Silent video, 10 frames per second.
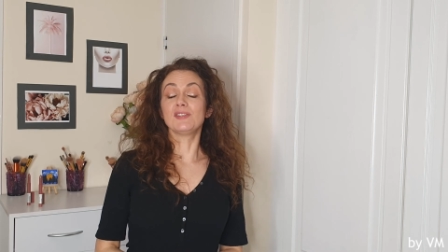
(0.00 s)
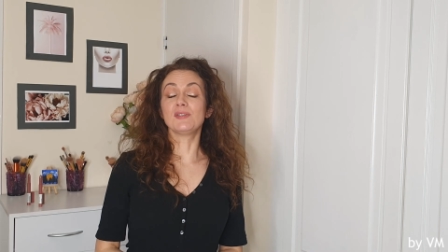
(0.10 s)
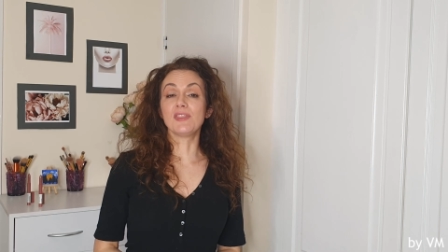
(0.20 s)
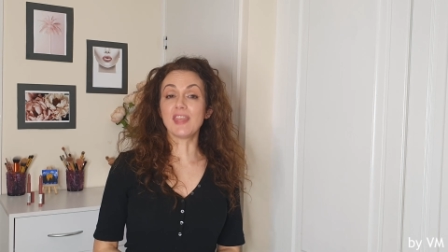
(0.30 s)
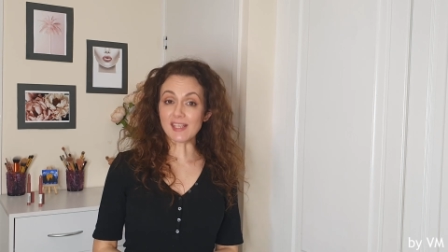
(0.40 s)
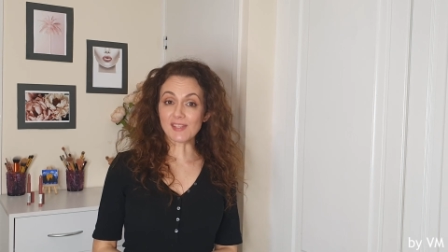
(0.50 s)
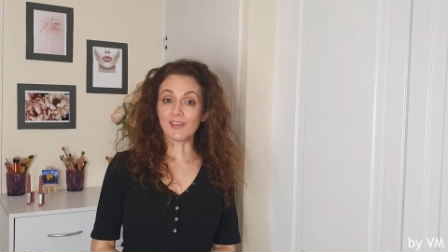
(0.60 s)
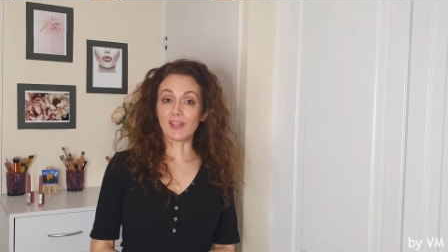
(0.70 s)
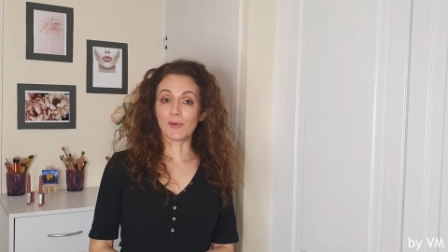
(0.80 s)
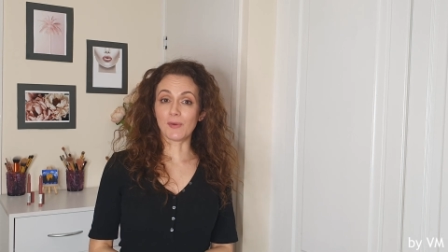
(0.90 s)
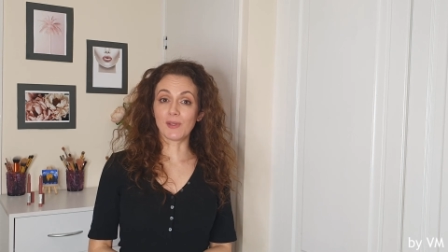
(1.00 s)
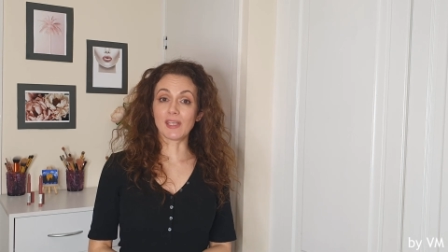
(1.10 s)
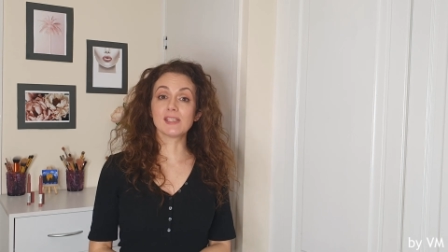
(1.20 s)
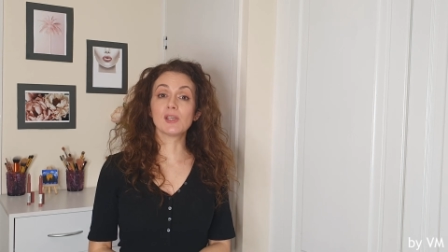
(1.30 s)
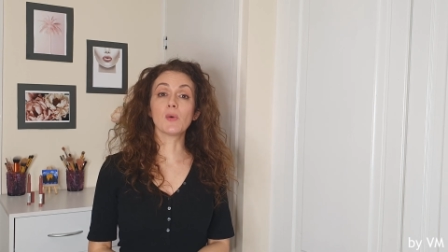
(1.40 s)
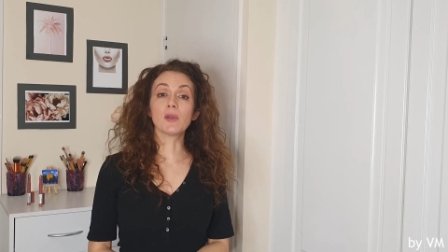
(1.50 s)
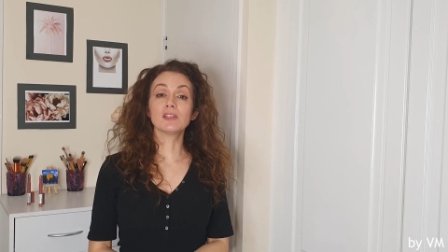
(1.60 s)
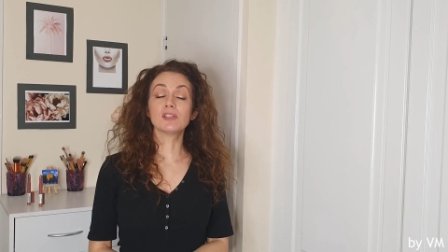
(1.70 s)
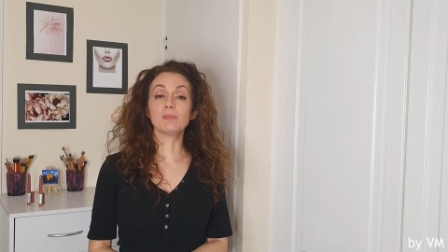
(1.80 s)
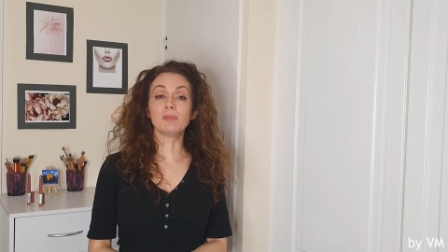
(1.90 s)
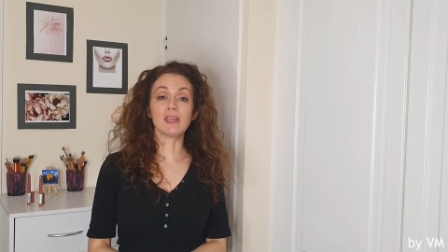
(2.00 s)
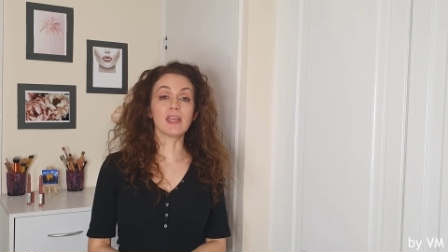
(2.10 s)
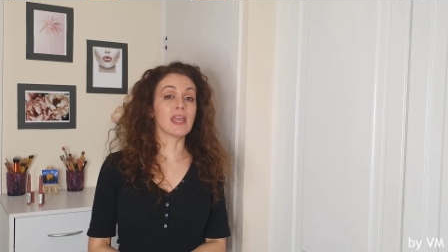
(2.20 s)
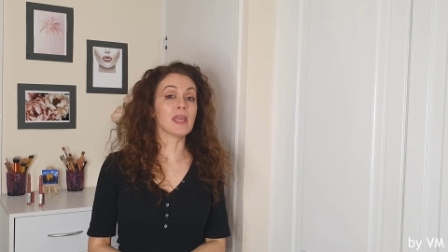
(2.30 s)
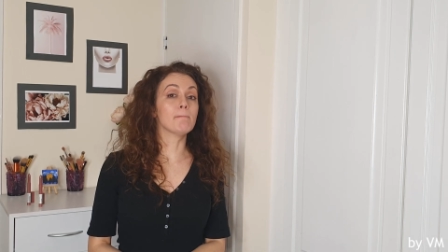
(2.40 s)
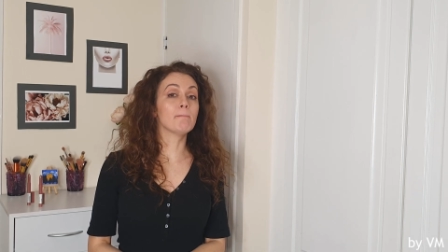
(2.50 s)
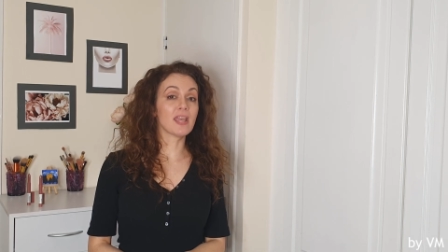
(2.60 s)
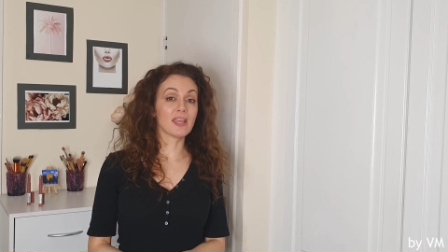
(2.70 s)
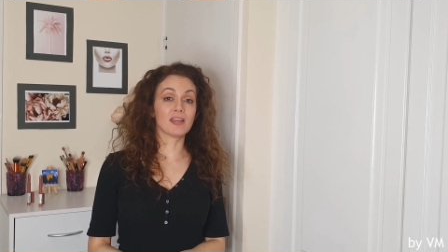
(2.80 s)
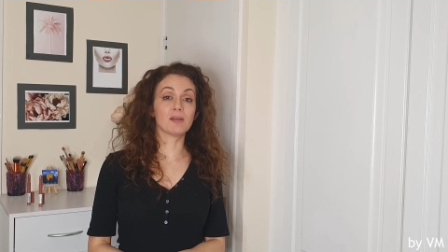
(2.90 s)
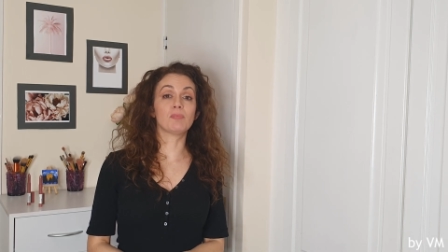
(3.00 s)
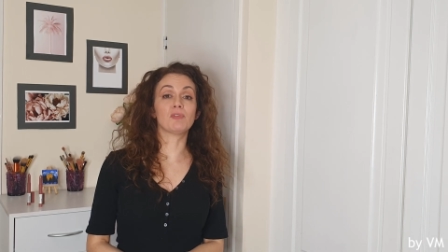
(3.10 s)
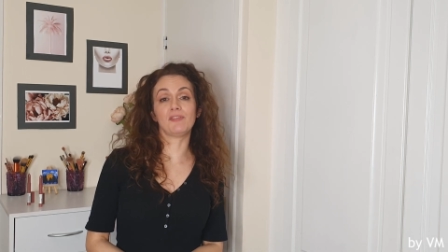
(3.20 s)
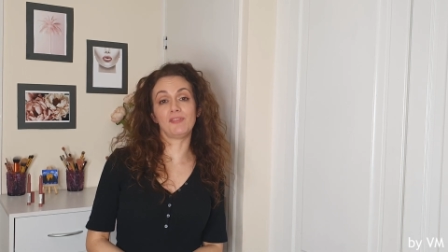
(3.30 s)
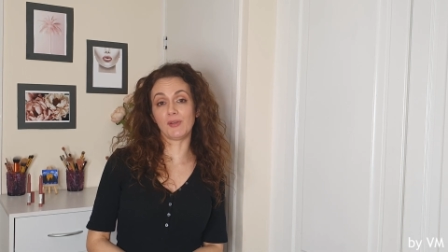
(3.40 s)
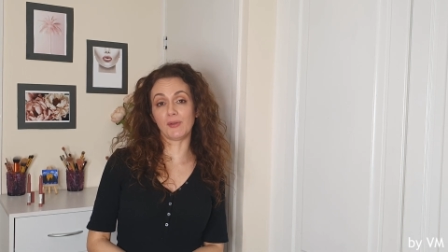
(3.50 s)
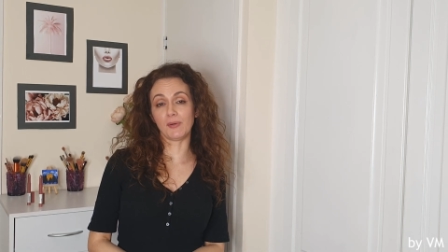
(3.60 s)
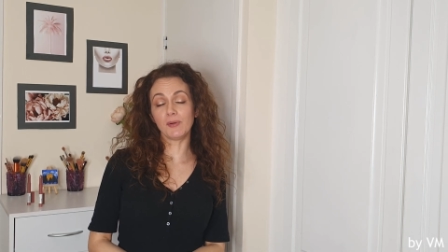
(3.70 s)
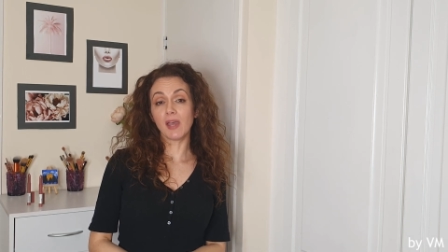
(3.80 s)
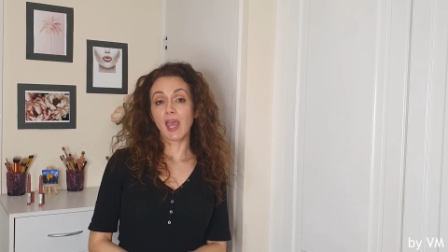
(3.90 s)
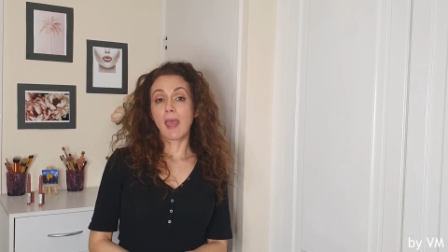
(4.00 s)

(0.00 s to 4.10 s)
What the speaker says: Today's video is going to be a makeup review